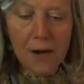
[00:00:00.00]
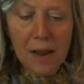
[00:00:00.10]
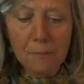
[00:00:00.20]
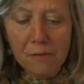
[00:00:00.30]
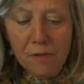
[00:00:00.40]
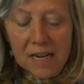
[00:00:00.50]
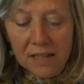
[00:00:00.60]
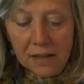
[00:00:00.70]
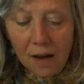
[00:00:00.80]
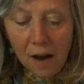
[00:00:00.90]
Let me
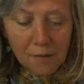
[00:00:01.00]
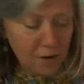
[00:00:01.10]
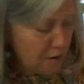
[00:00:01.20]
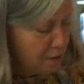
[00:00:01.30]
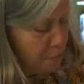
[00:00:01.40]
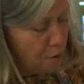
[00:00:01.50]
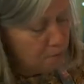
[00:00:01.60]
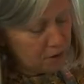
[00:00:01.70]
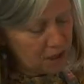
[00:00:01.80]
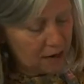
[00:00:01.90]
read another
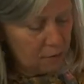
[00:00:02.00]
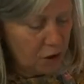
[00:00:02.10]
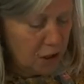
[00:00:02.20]
prompt out